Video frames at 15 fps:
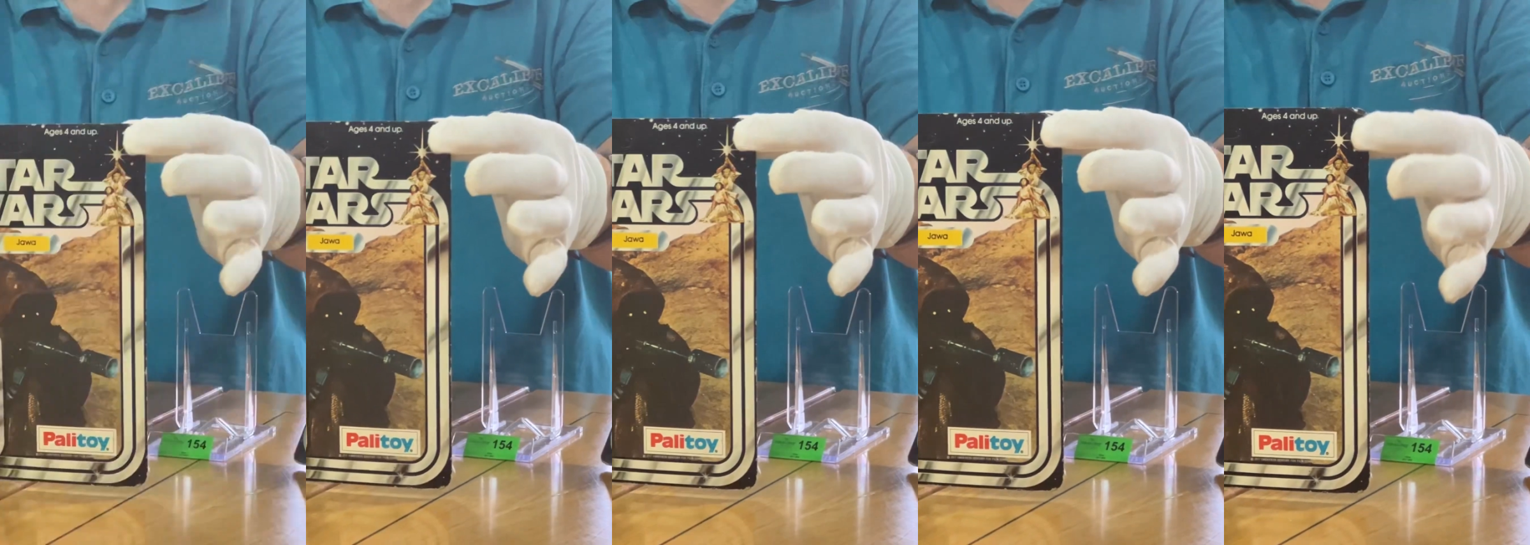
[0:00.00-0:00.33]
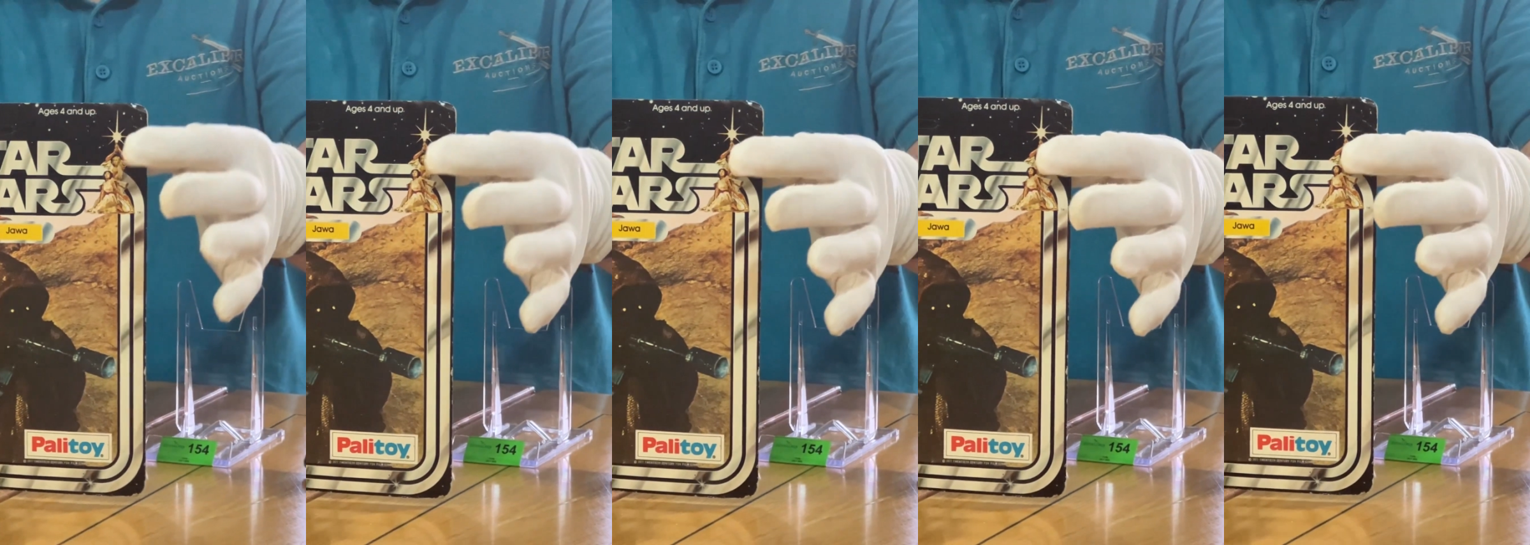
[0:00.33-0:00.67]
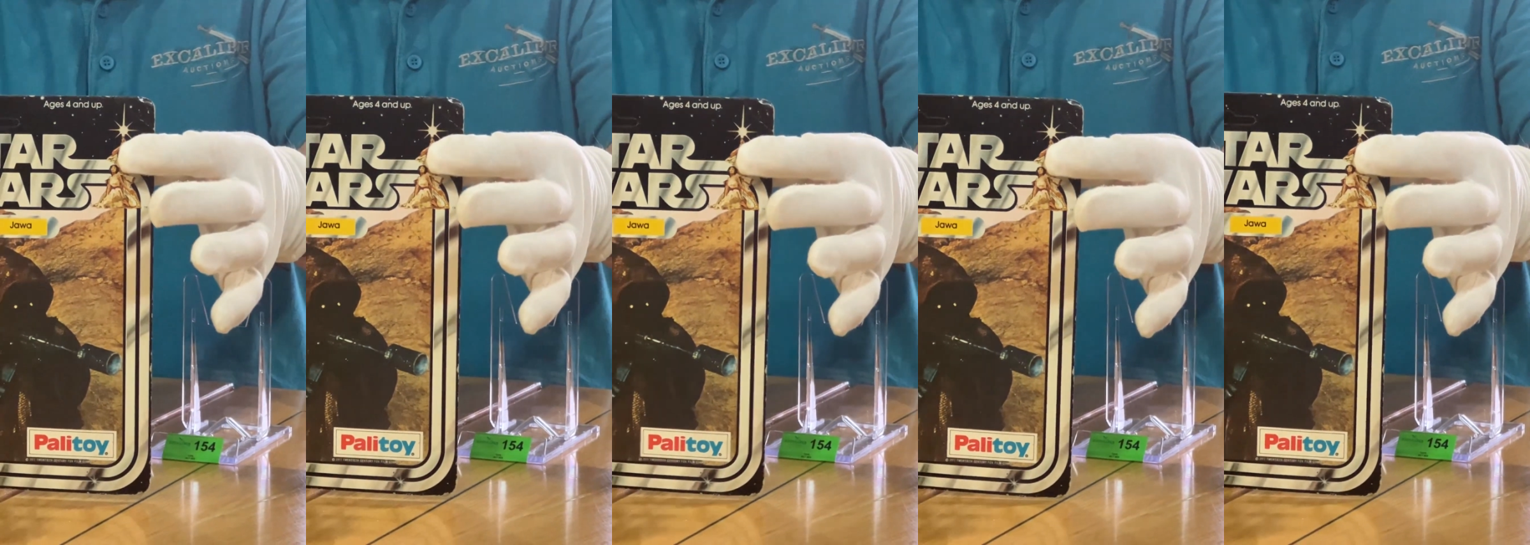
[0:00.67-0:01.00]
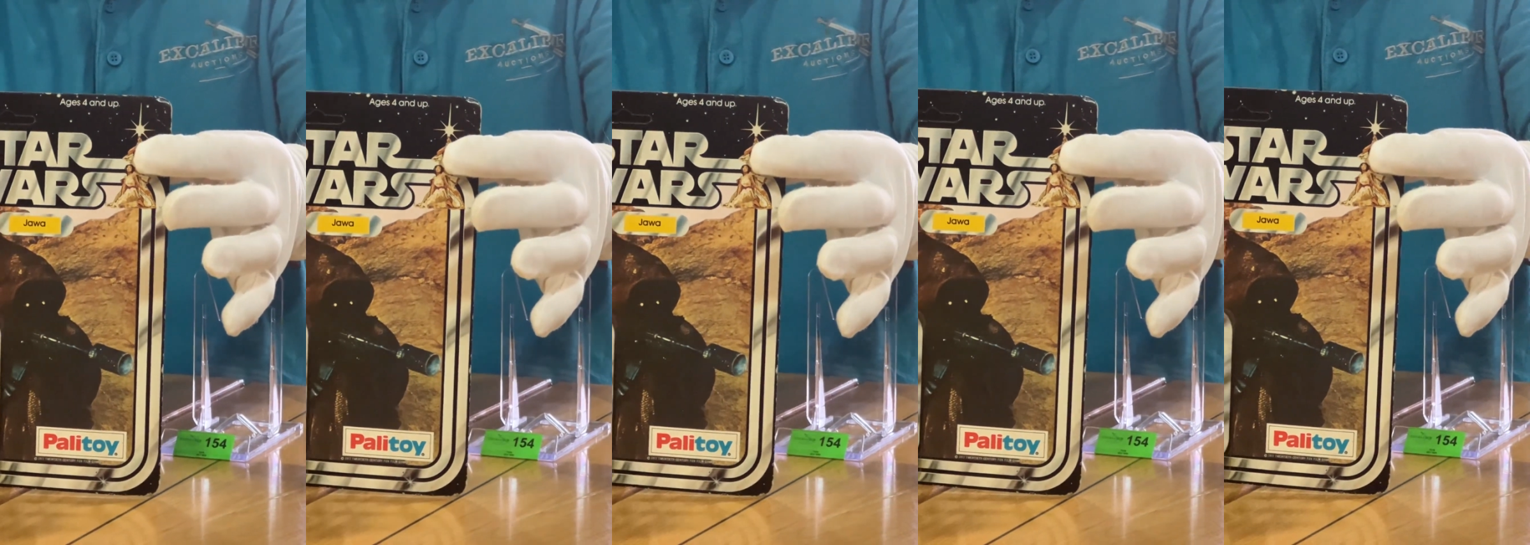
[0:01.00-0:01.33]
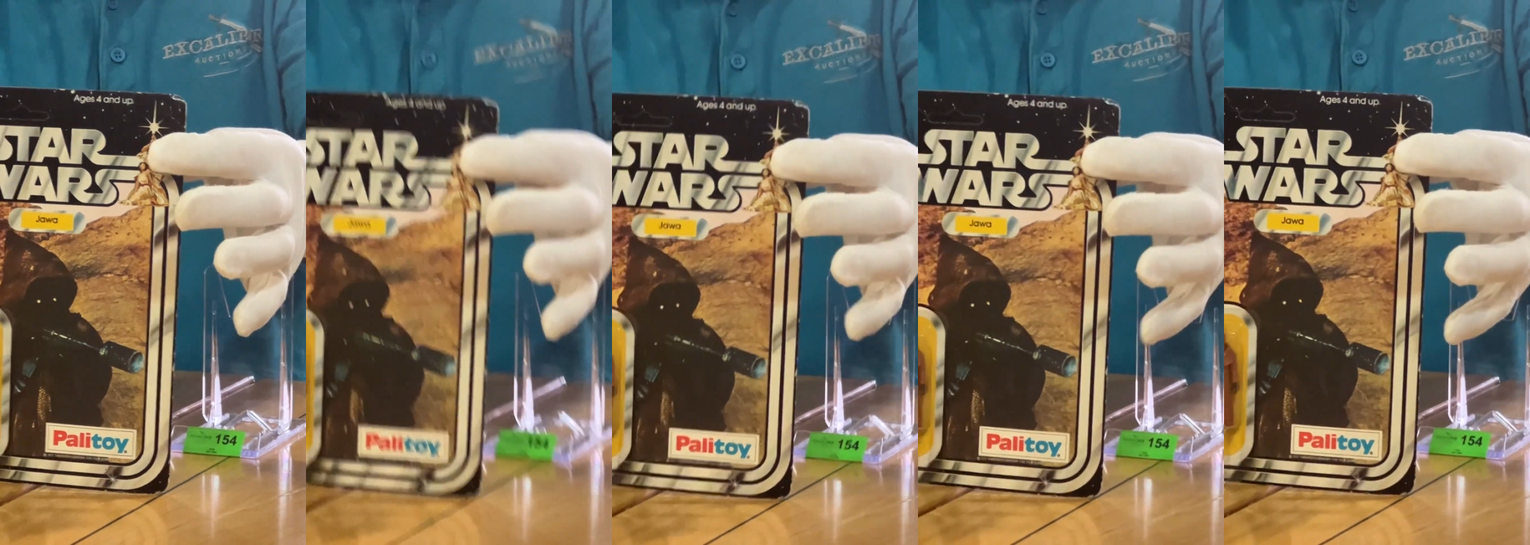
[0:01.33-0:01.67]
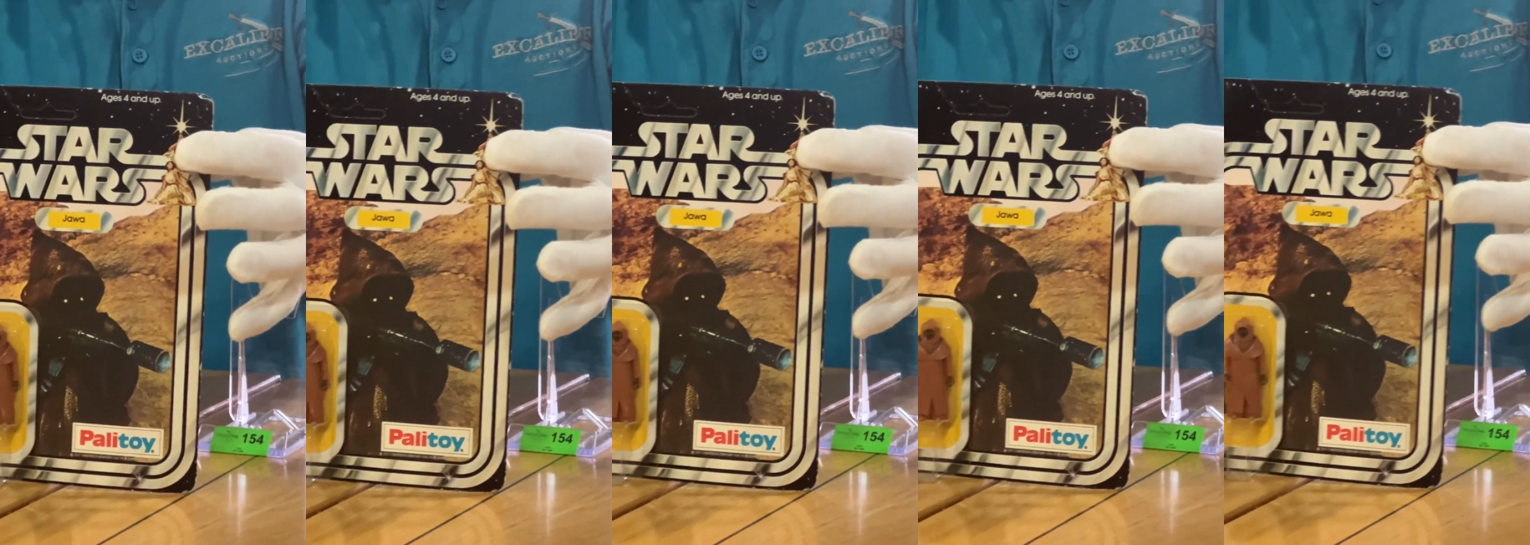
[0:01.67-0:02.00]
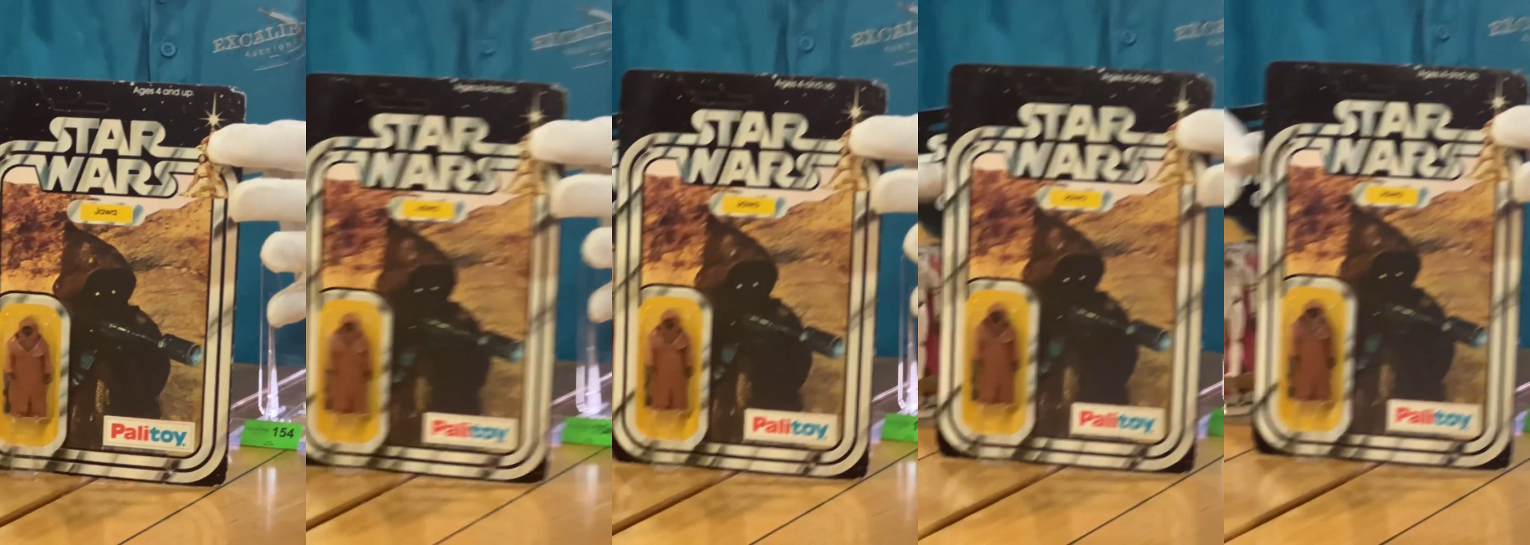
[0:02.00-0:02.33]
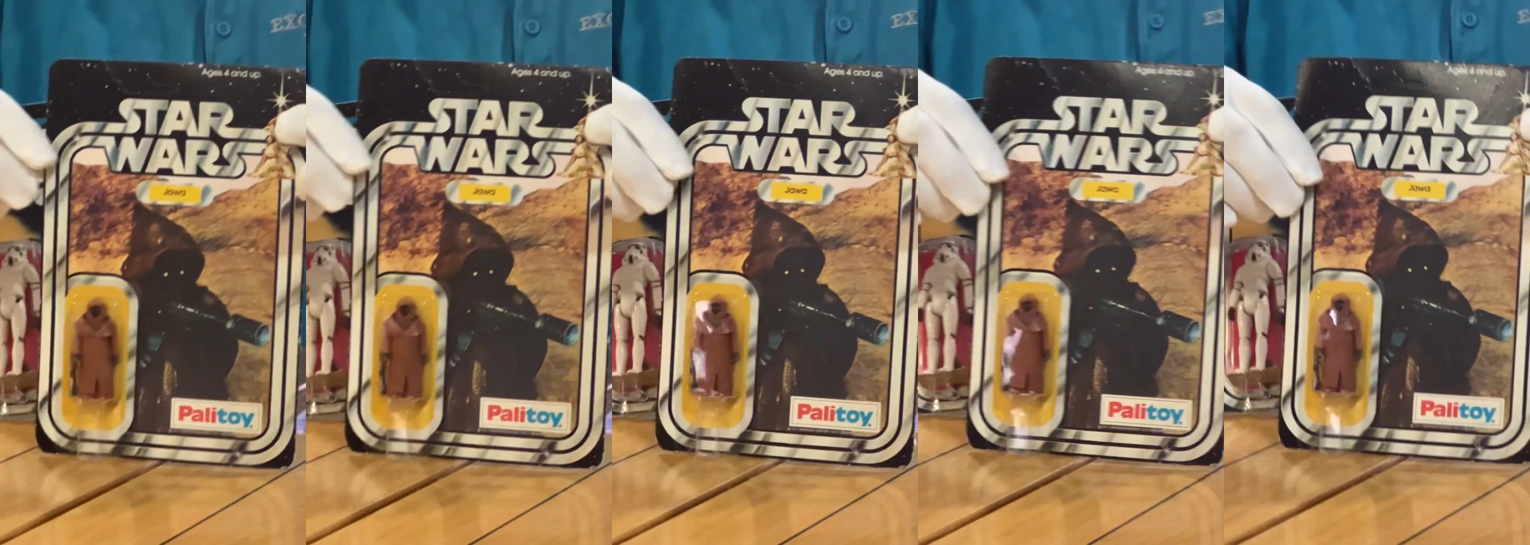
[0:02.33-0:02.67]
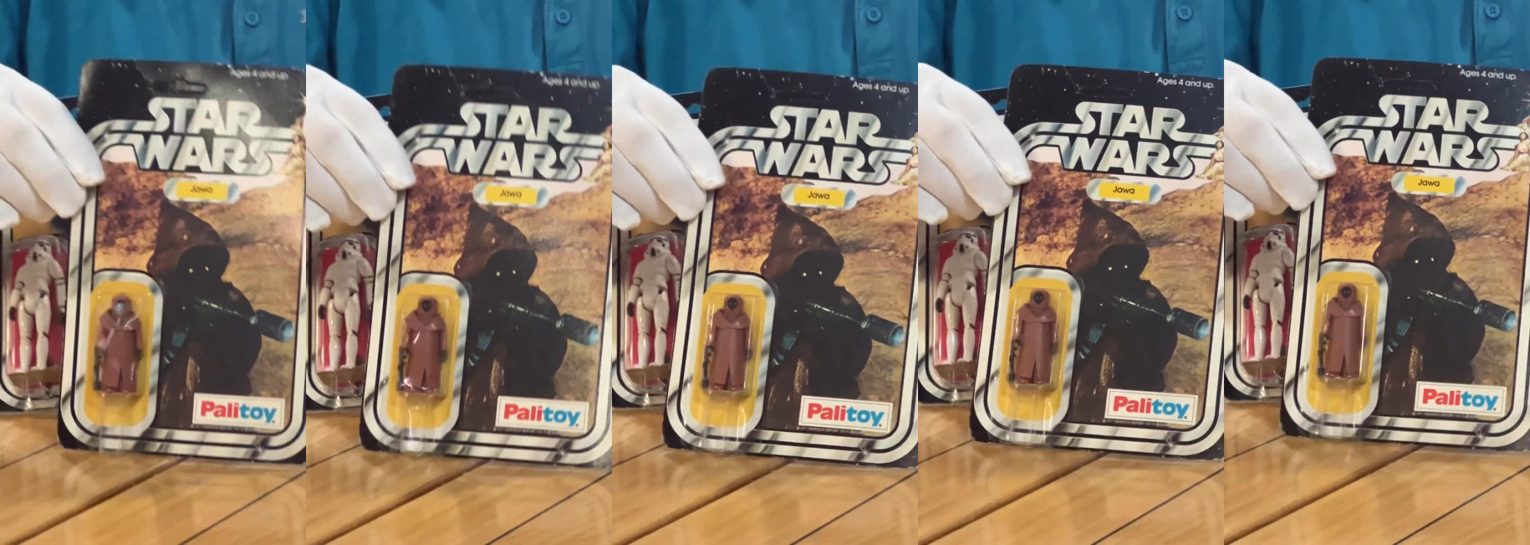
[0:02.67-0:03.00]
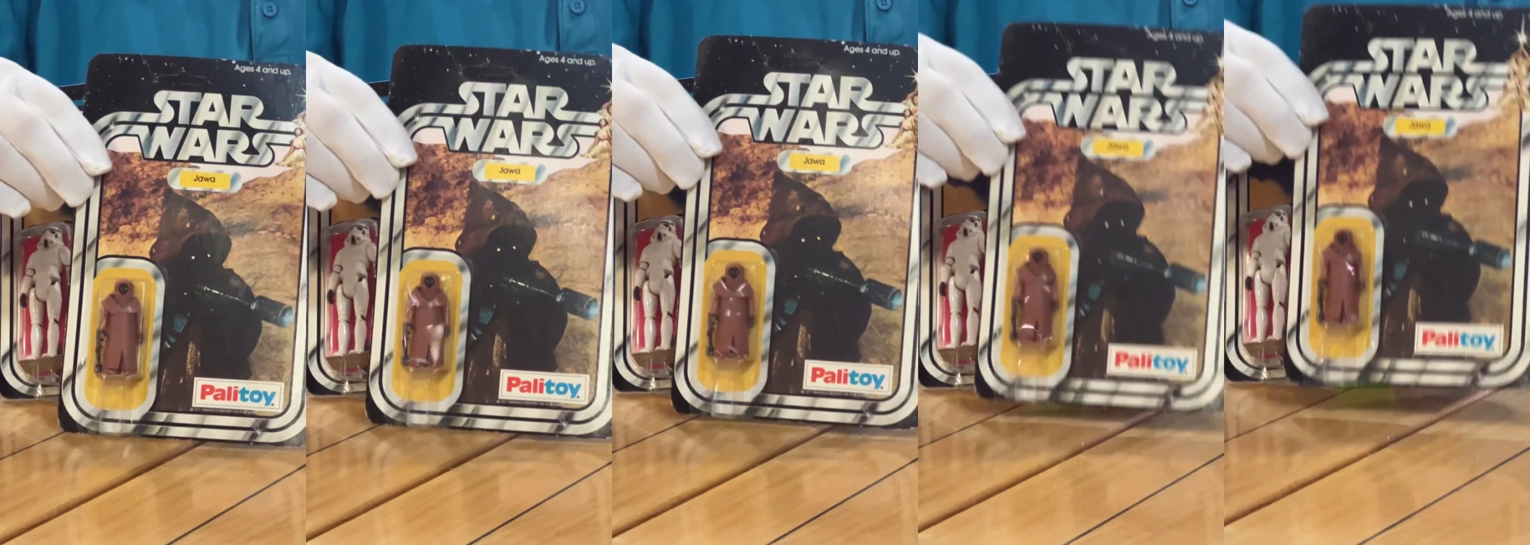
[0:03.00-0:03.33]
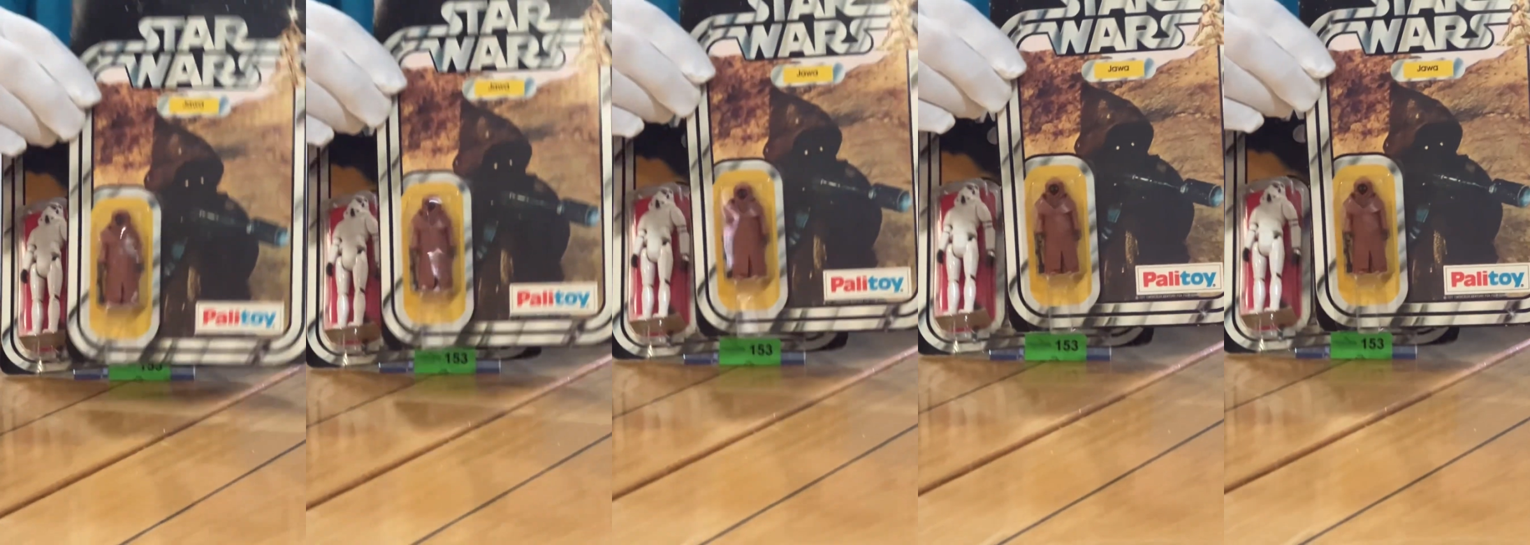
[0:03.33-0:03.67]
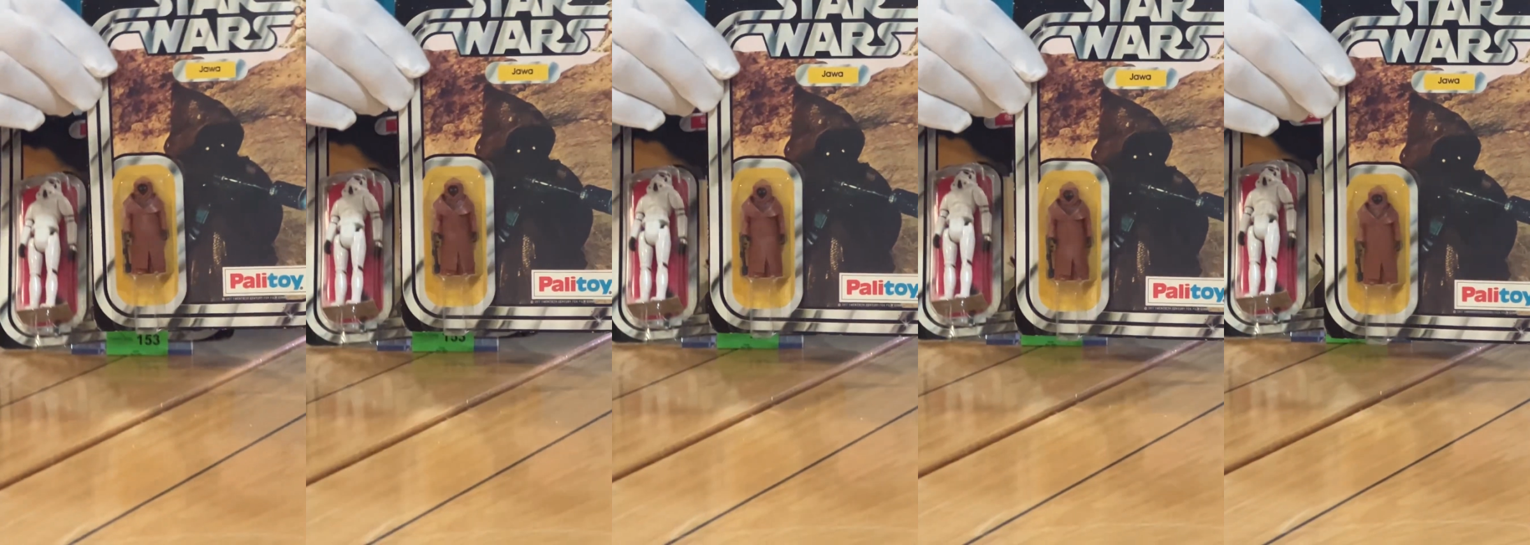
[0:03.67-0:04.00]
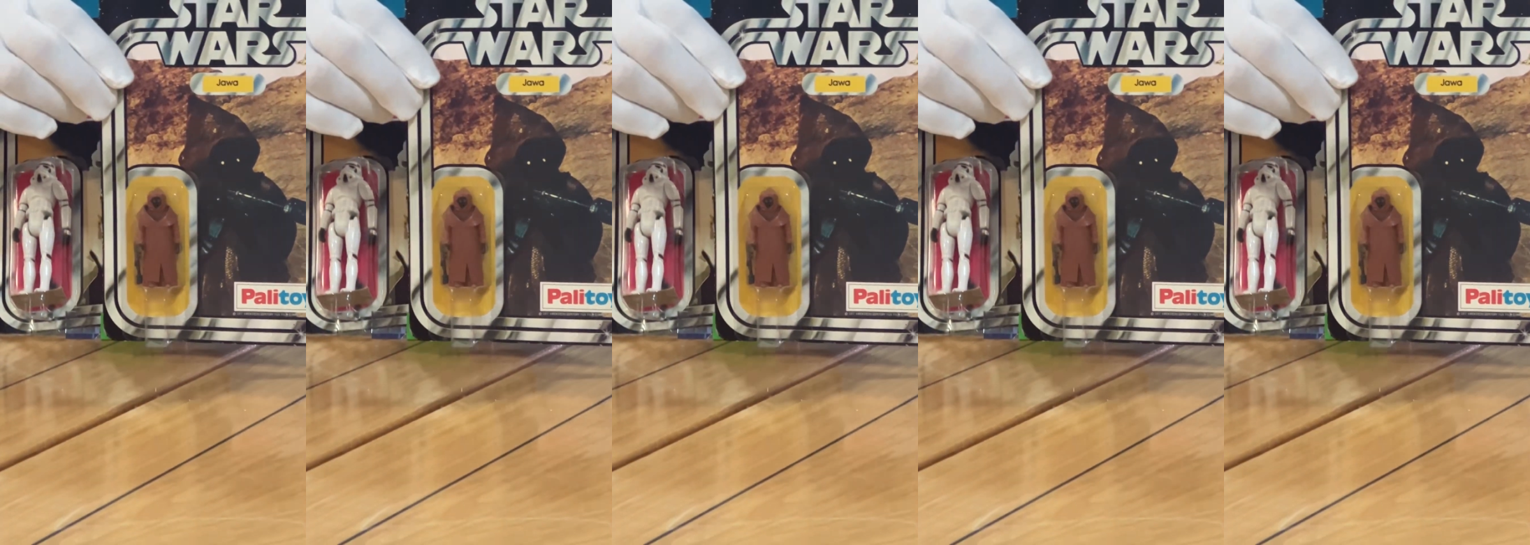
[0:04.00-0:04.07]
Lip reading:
Nobody's mouth can be seen.